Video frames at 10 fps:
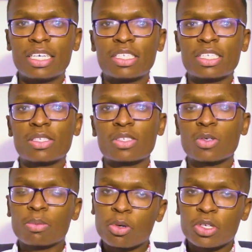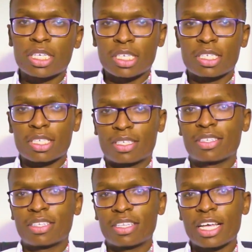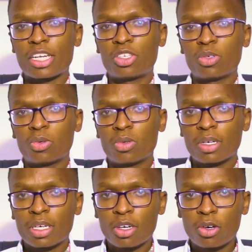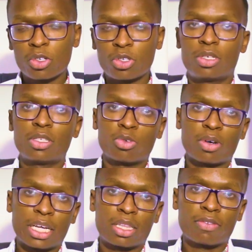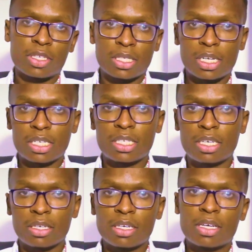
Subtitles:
it is so important that you go to a health facility,